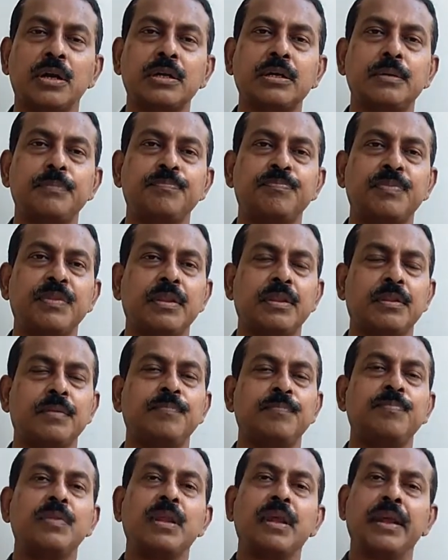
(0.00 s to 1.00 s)

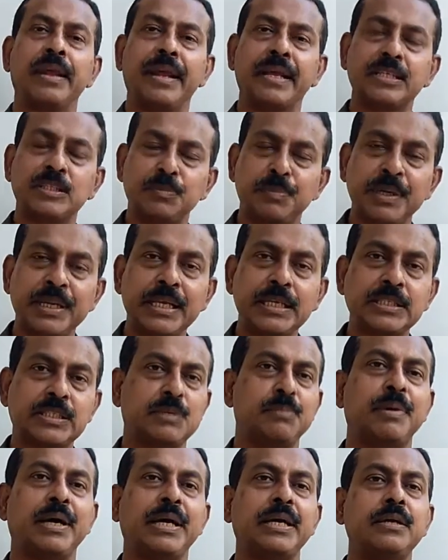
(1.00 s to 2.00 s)
experienced by a
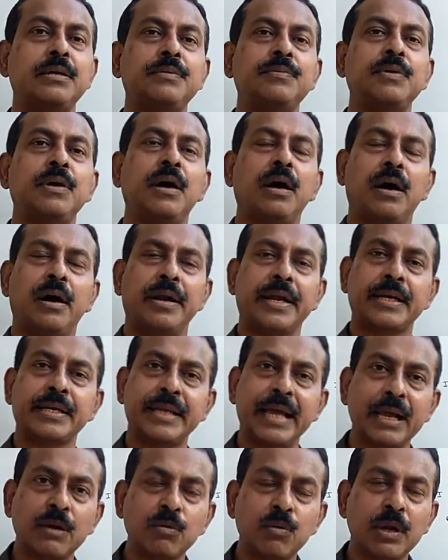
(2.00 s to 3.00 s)
rectangular loop
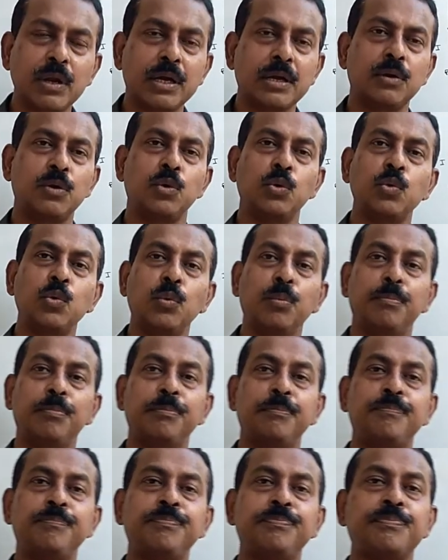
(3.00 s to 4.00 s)

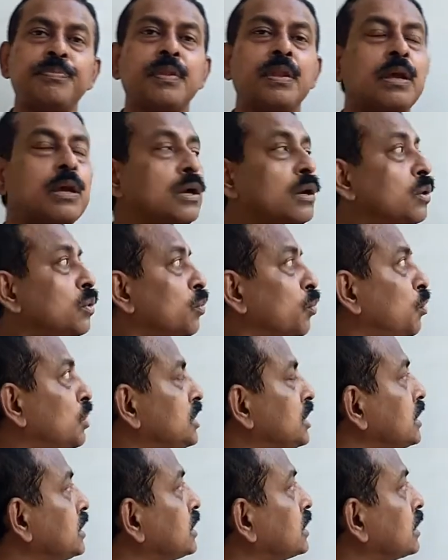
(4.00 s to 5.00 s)
which is
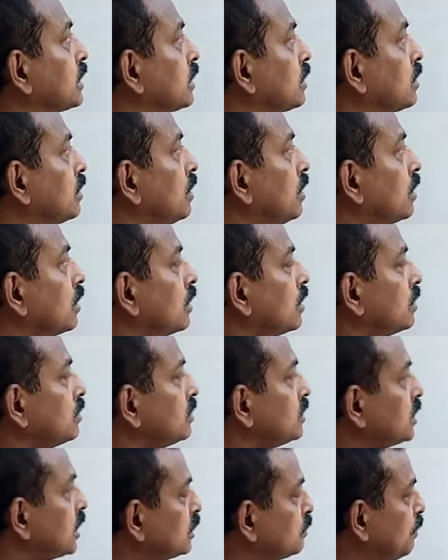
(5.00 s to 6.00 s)
suspended in a
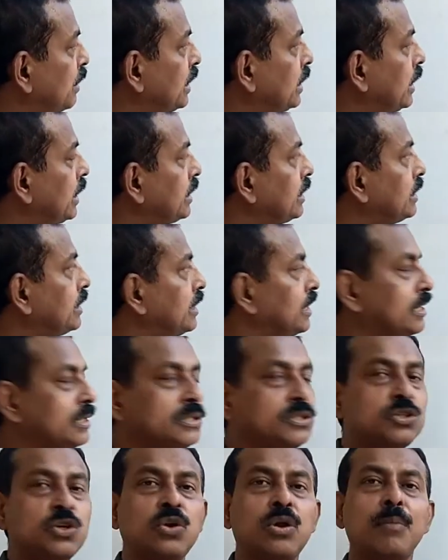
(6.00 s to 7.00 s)
region of
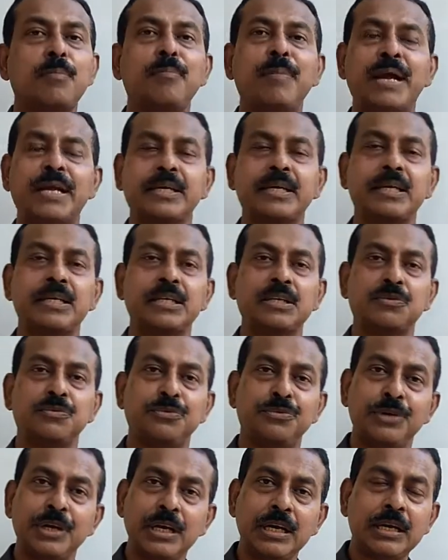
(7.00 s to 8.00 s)
magnetic field
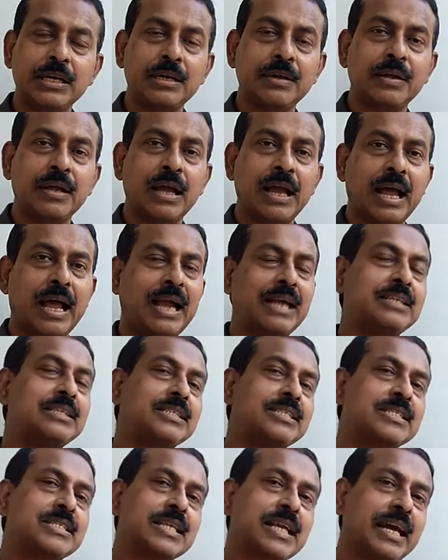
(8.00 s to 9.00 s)
and is carrying
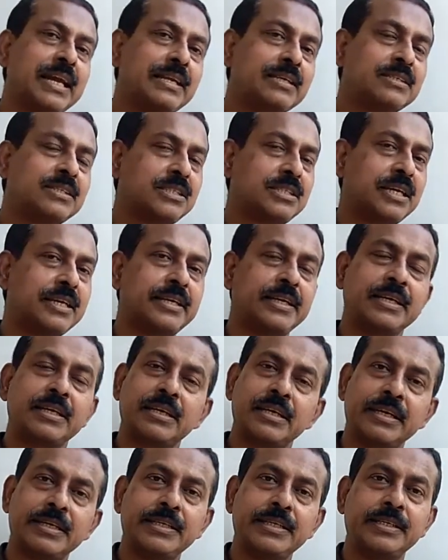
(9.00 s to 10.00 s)
certain current.
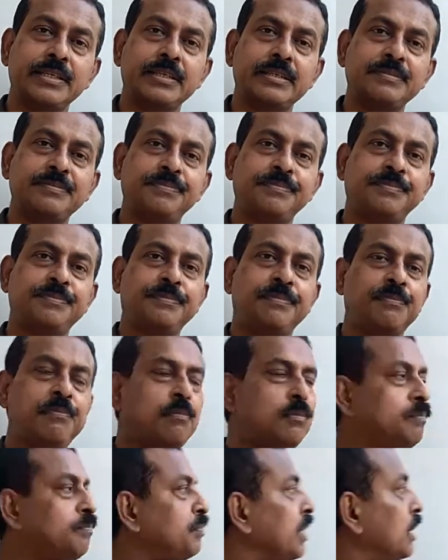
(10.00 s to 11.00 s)
So
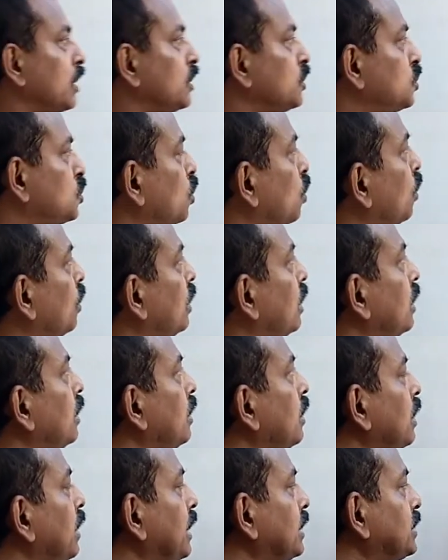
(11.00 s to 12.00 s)
let's assume
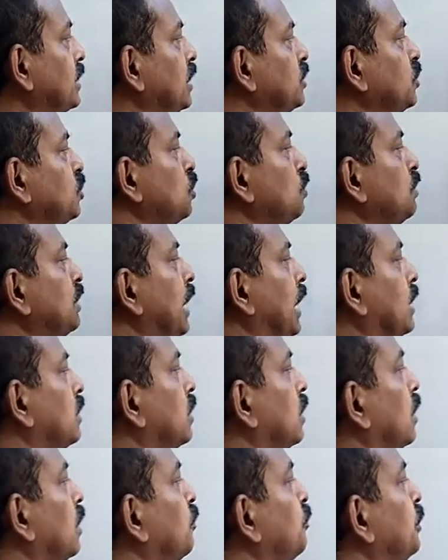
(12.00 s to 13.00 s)
that we have
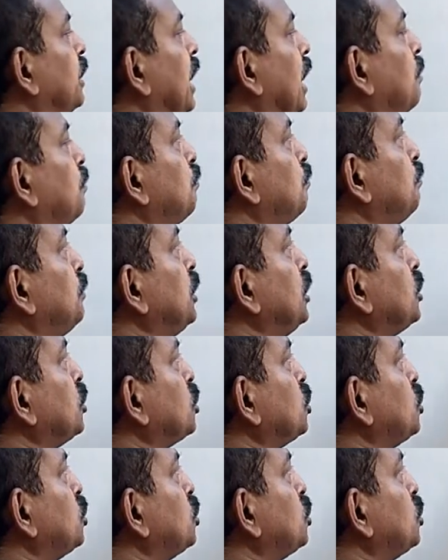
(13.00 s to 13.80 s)
PQRS